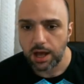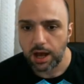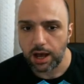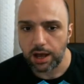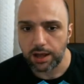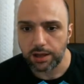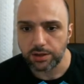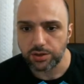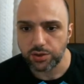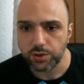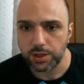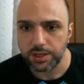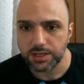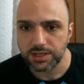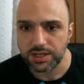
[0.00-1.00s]
I enjoy
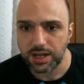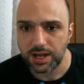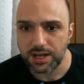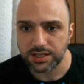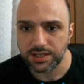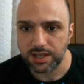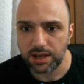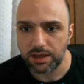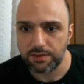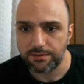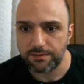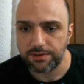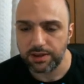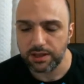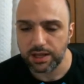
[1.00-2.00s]
this class. I
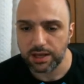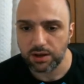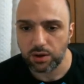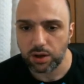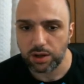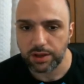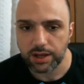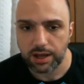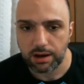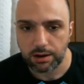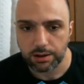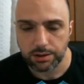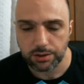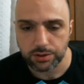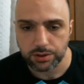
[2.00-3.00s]
feel like all the
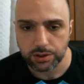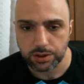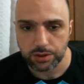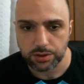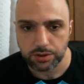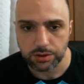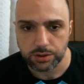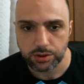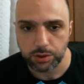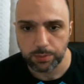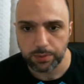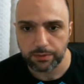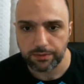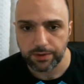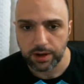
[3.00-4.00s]
characters are super
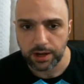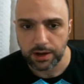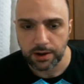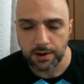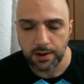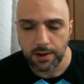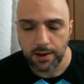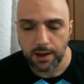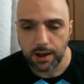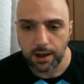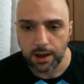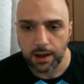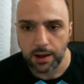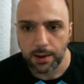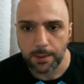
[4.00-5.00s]
fun.
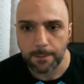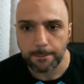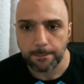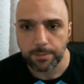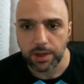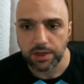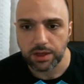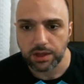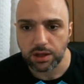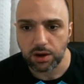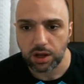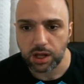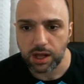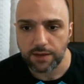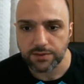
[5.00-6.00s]
I think they all
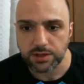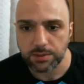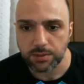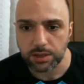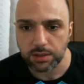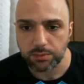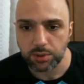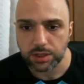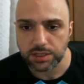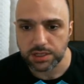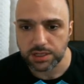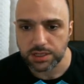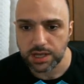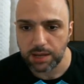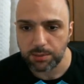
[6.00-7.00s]
have something to bring to the
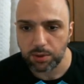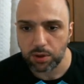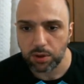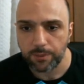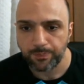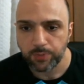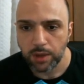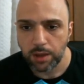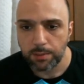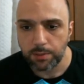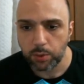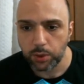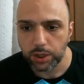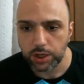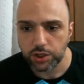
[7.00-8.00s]
table.
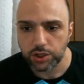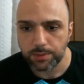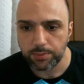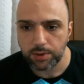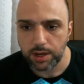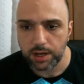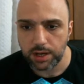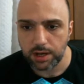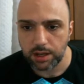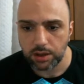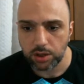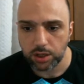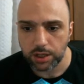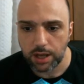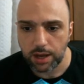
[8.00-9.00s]
We're going to jump right in and
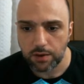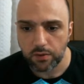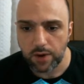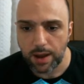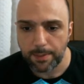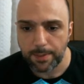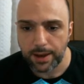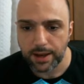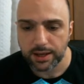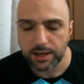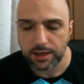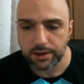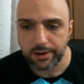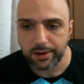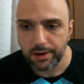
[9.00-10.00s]
look at Ratbag
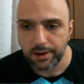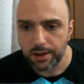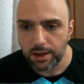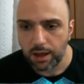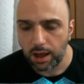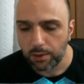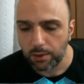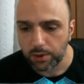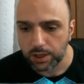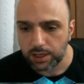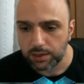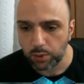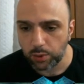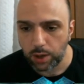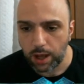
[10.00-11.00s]
here.
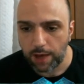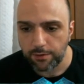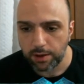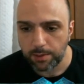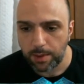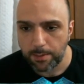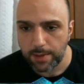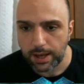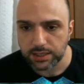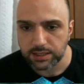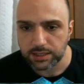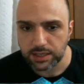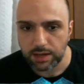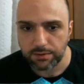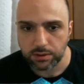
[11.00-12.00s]
We're having him at max
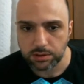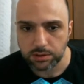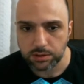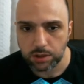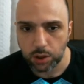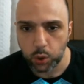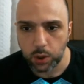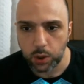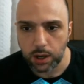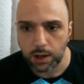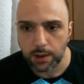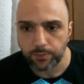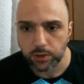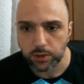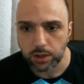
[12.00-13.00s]
level, so
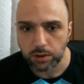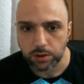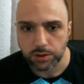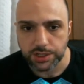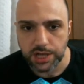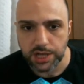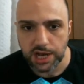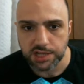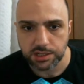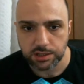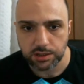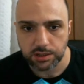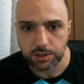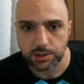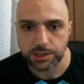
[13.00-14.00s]
your stats and
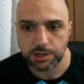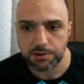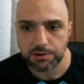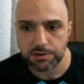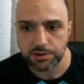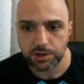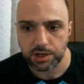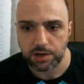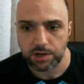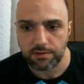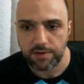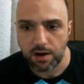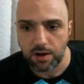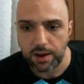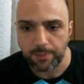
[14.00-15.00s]
your skills are going to
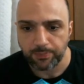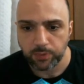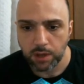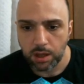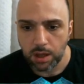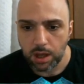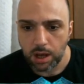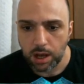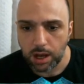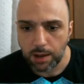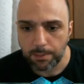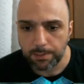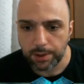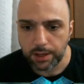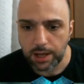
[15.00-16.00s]
vary.
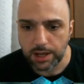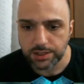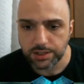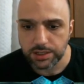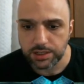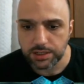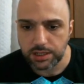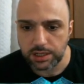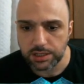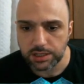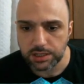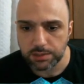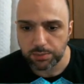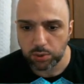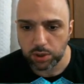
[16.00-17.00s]
But as you can see, he's a
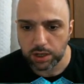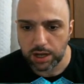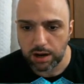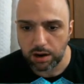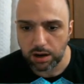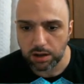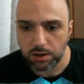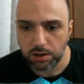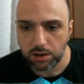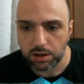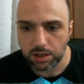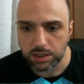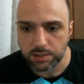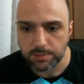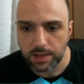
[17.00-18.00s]
support character.
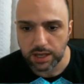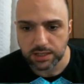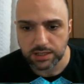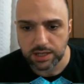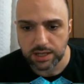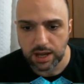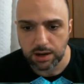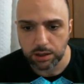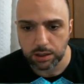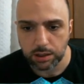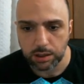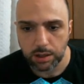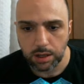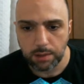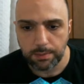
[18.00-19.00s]
His maxed out
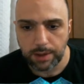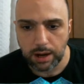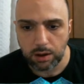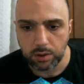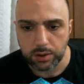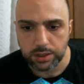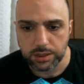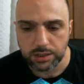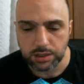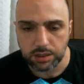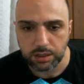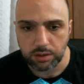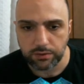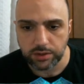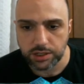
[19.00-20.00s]
power is a little
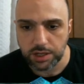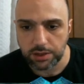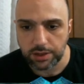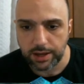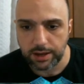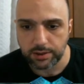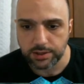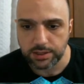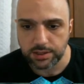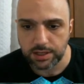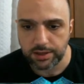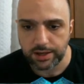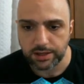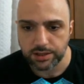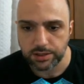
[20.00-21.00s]
over 10,000,
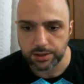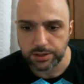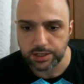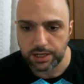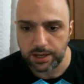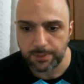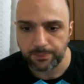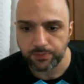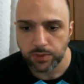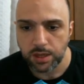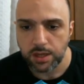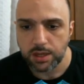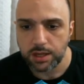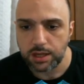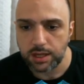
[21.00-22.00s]
10,013.
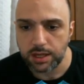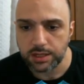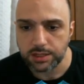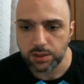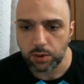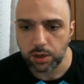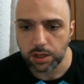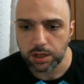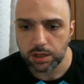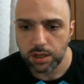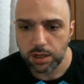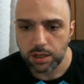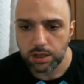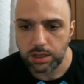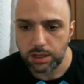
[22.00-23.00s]
He is an orc,
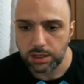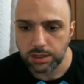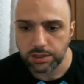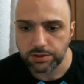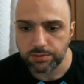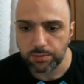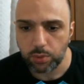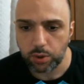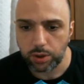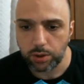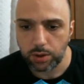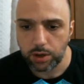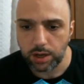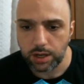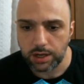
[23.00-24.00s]
he is
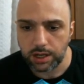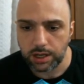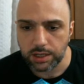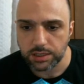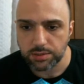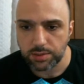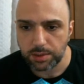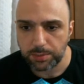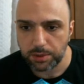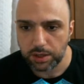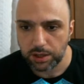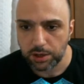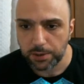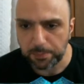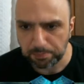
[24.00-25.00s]
Mordor, and he is a
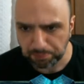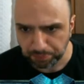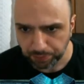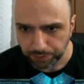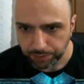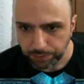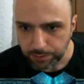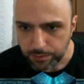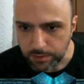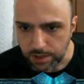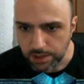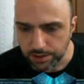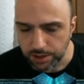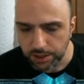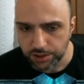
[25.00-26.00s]
manipulator.
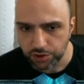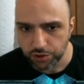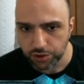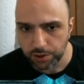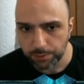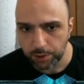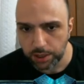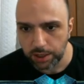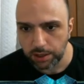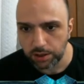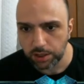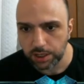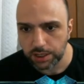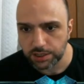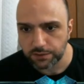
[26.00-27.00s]
So let's just jump right in and look
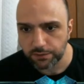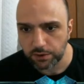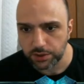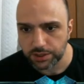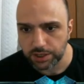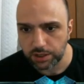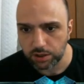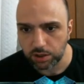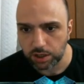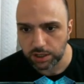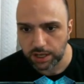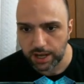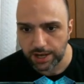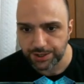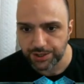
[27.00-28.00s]
at his first skill called
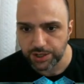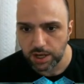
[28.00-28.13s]
Catch.